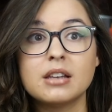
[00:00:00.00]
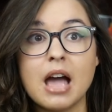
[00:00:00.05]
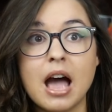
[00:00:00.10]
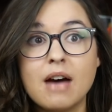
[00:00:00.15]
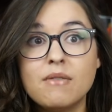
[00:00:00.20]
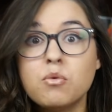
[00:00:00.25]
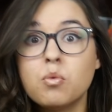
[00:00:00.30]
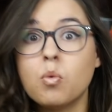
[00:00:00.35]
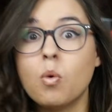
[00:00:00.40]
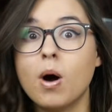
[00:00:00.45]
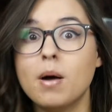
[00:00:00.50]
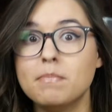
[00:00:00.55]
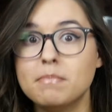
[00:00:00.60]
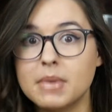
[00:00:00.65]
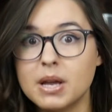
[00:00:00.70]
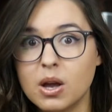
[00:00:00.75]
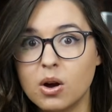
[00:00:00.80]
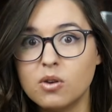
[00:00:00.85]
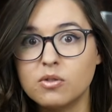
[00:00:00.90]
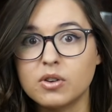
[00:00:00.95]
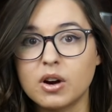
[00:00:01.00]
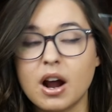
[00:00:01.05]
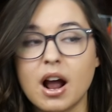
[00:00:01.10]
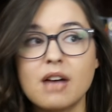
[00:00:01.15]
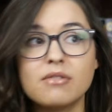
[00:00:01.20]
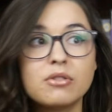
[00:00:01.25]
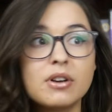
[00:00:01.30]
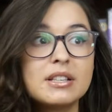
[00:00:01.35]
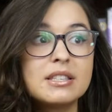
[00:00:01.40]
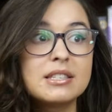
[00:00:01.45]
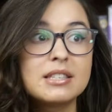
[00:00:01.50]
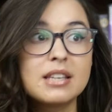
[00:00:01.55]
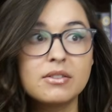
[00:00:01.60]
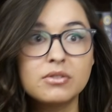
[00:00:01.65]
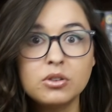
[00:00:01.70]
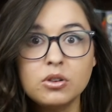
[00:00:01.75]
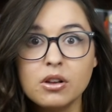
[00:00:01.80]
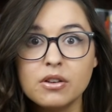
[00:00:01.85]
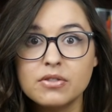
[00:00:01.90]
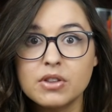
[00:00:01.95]
have won me over. I've read
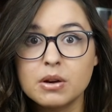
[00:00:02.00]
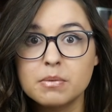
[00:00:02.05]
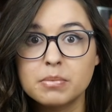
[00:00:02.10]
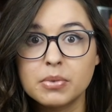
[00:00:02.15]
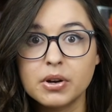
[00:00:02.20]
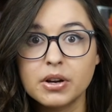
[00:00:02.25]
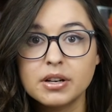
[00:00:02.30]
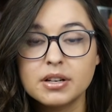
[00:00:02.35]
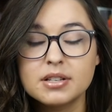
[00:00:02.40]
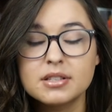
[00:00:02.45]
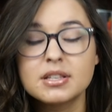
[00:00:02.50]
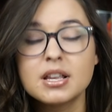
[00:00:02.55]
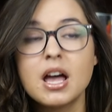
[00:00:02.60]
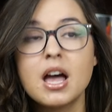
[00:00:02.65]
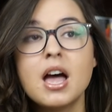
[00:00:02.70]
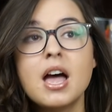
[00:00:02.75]
several of their books